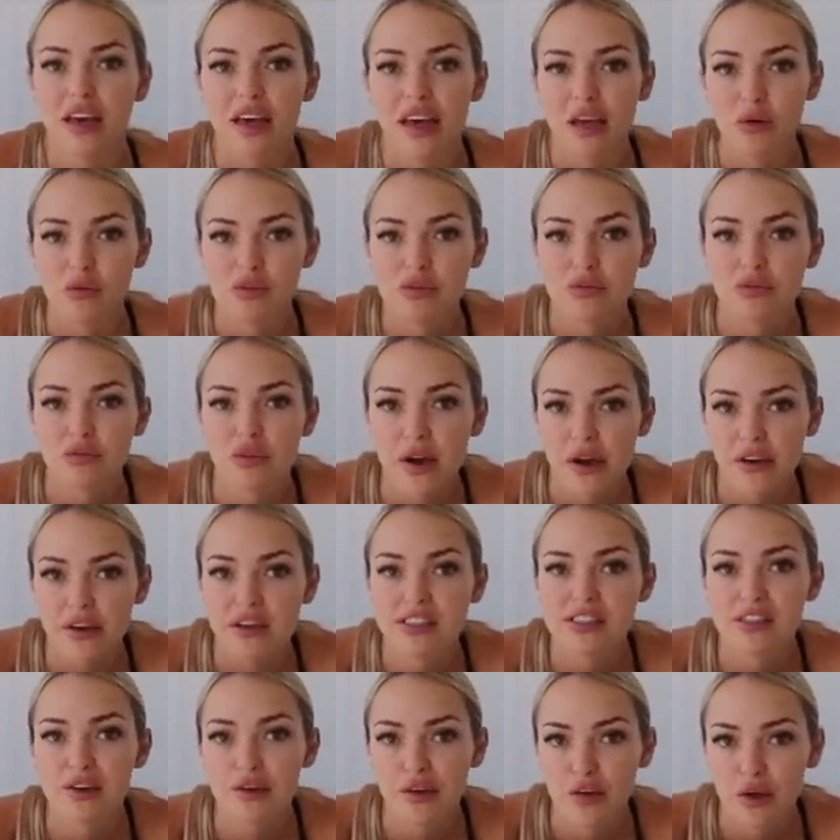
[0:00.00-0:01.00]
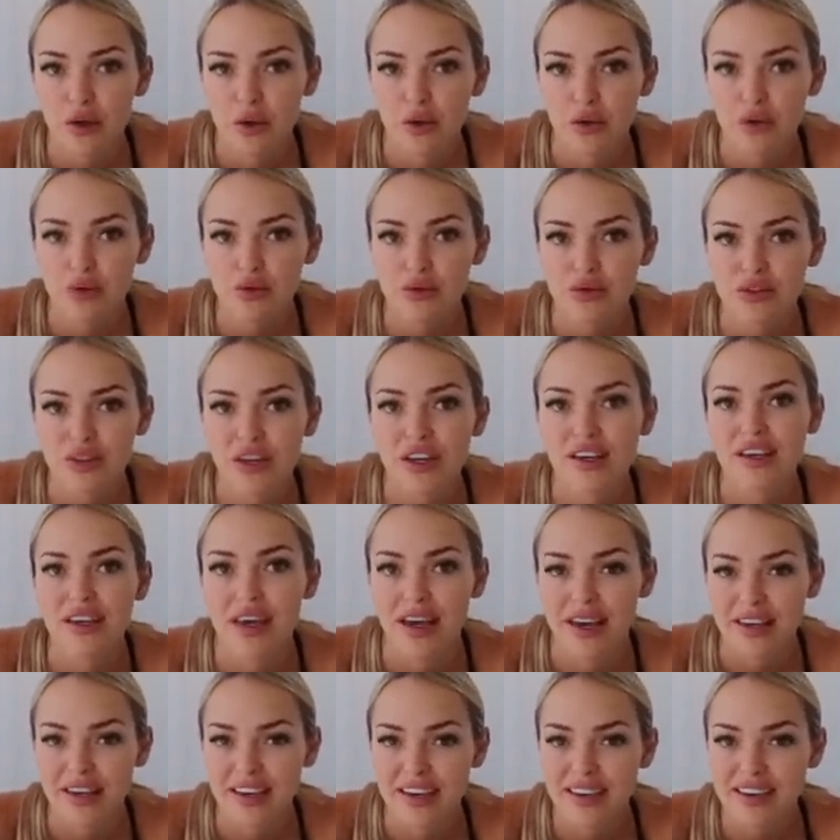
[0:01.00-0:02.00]
It was very difficult
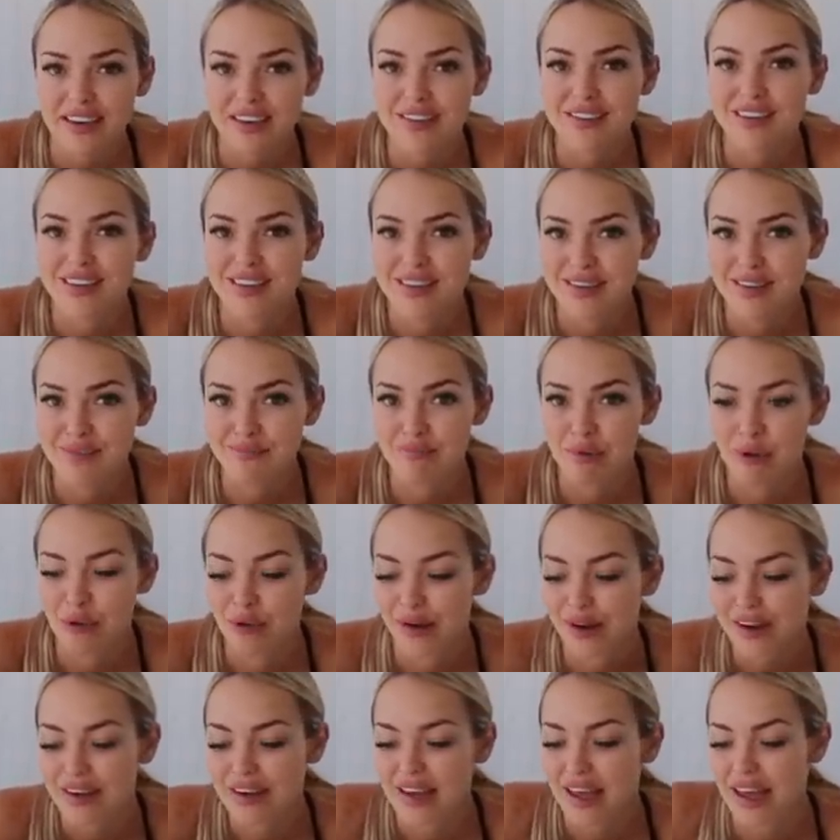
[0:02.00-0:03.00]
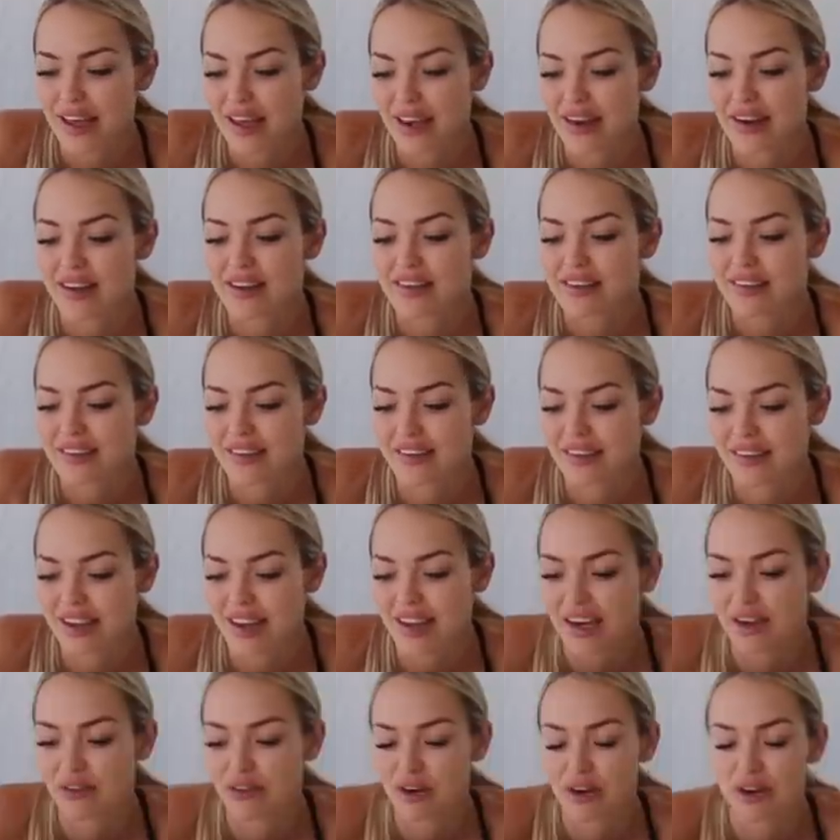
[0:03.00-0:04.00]
getting it to this point and
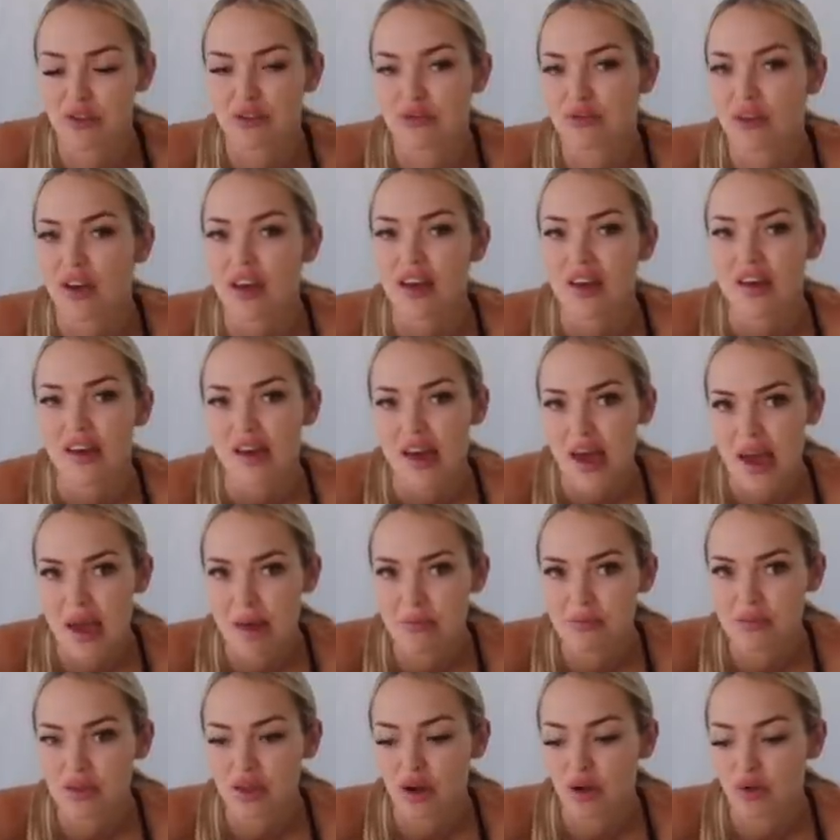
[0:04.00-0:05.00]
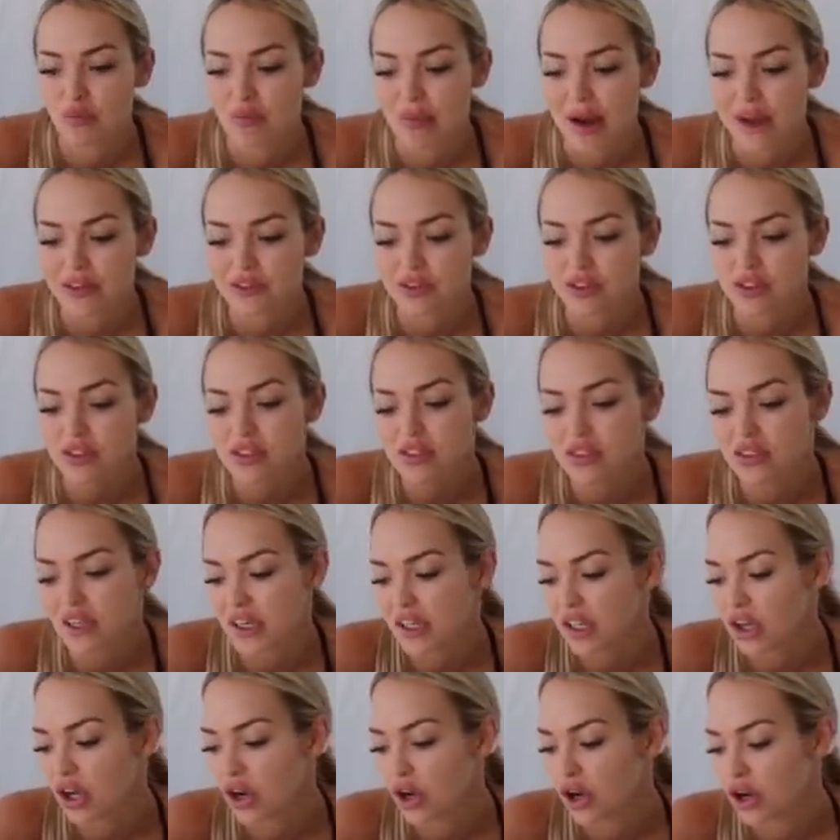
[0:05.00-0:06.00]
getting rid of Em's old mattress.
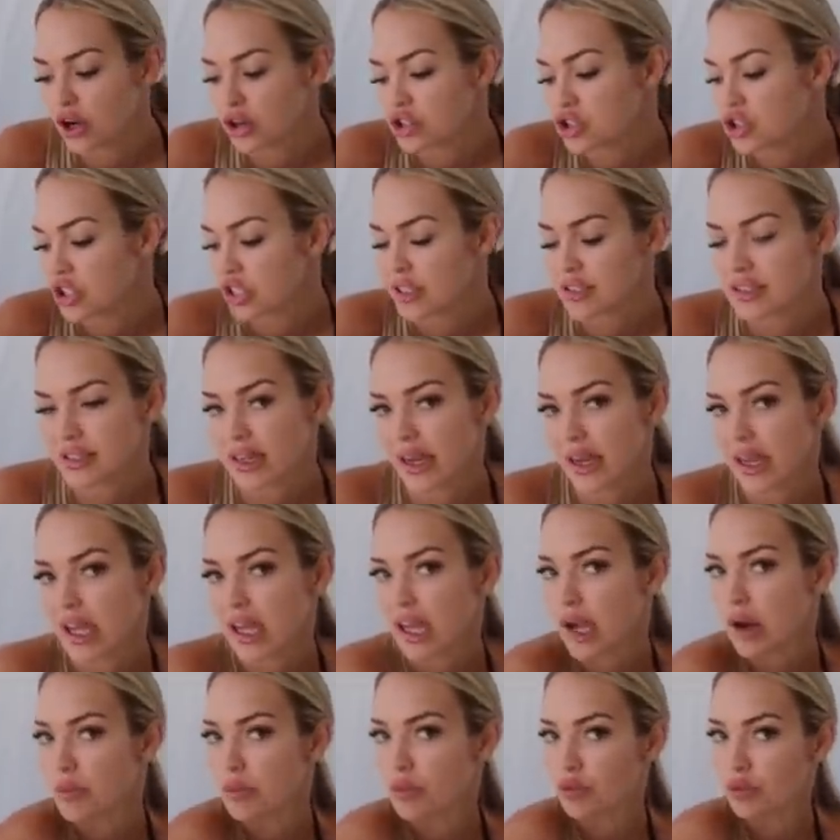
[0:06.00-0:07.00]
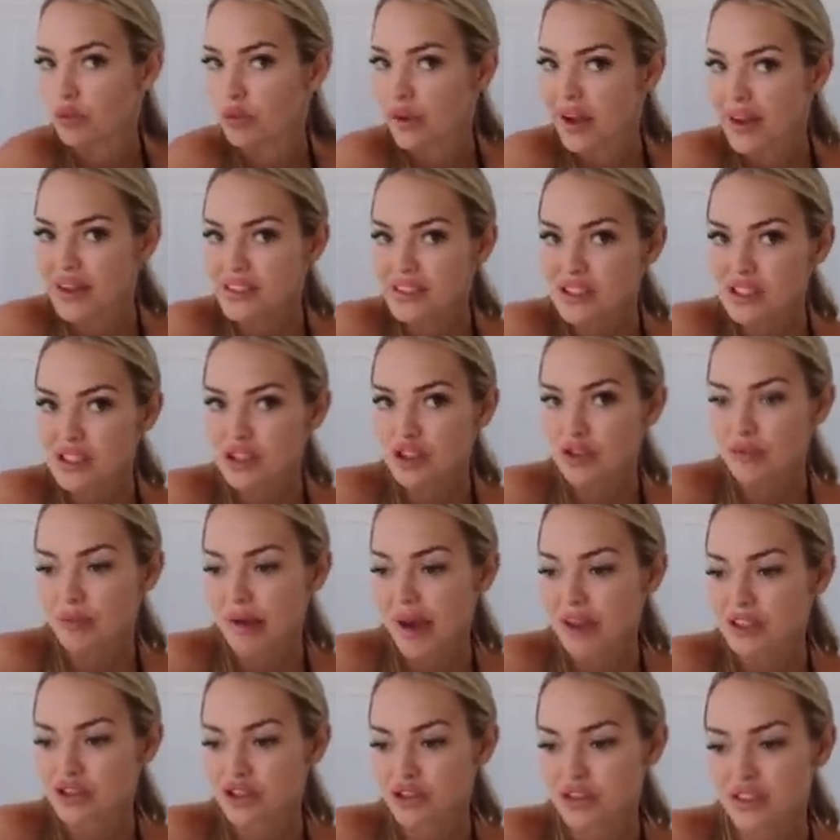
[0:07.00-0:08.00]
Lucky her, she is getting a brand new
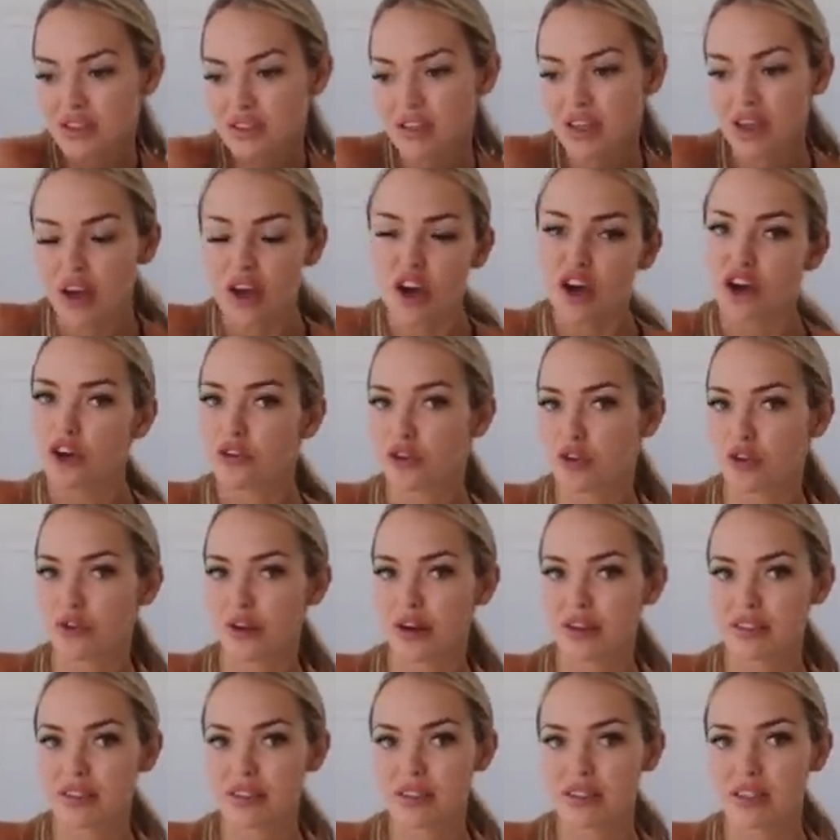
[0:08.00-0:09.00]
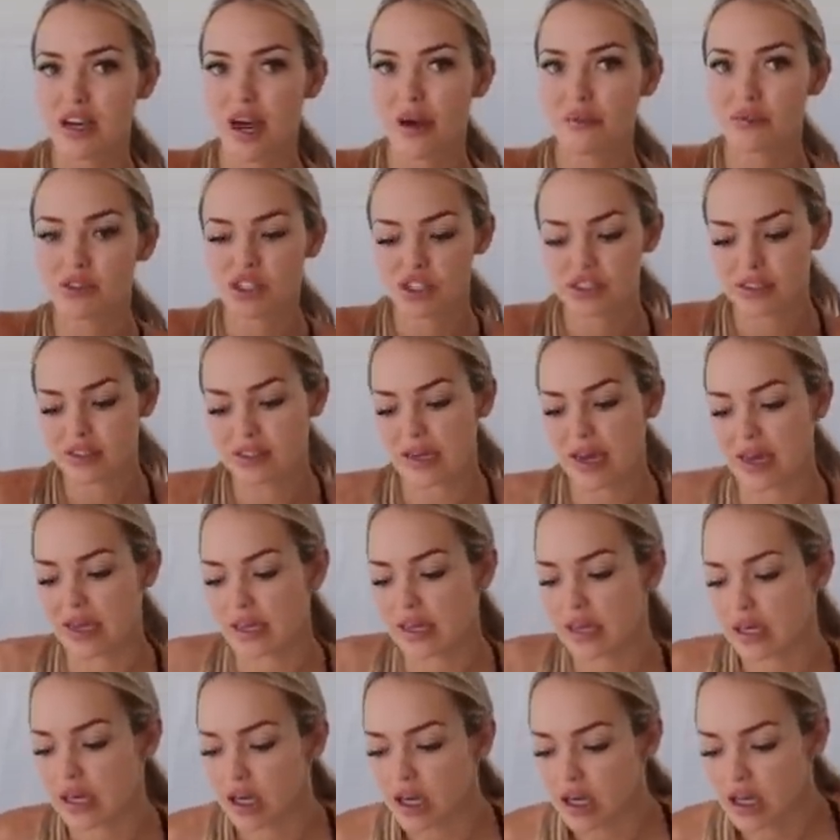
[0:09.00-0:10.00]
mattress for the rest of the time that she's staying
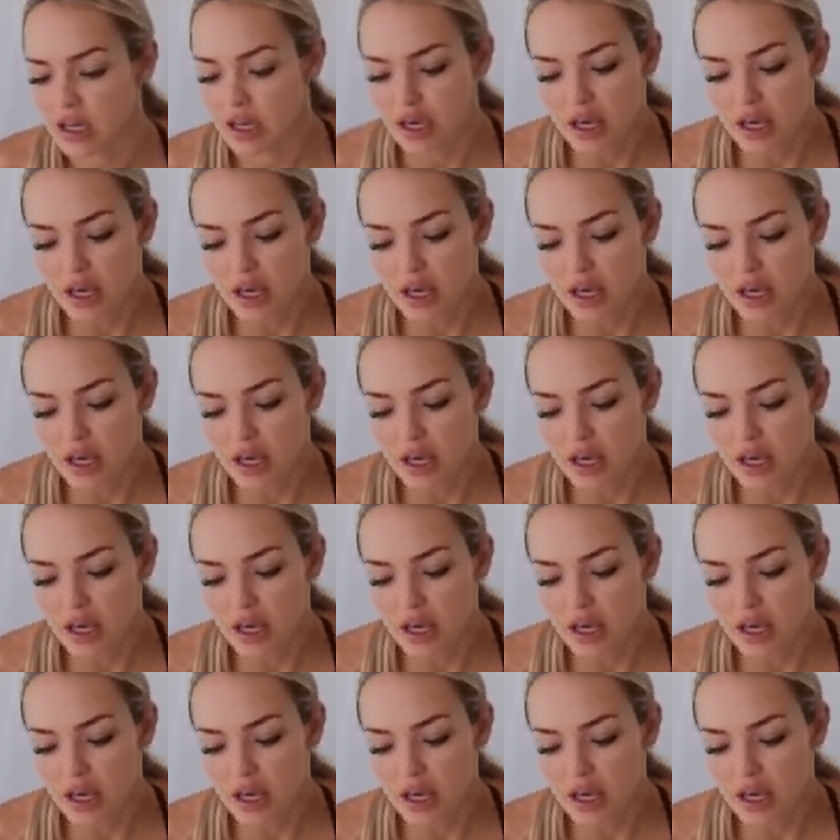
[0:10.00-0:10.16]
here.